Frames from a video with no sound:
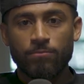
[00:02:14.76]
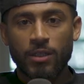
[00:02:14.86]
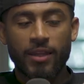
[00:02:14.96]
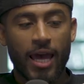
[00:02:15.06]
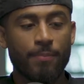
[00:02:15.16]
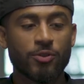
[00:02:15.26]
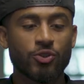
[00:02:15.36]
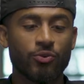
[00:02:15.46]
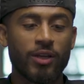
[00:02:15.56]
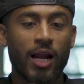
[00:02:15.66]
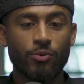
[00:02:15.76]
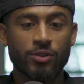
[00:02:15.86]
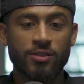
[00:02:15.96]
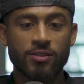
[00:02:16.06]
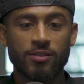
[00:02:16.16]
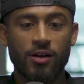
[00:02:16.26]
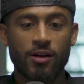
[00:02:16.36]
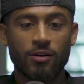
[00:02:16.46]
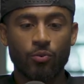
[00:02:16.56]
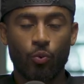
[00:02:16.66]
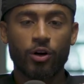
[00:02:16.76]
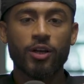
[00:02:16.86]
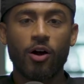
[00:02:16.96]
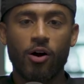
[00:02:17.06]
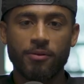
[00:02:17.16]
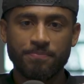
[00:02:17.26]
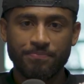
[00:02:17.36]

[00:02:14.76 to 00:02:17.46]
the episode that I was working on.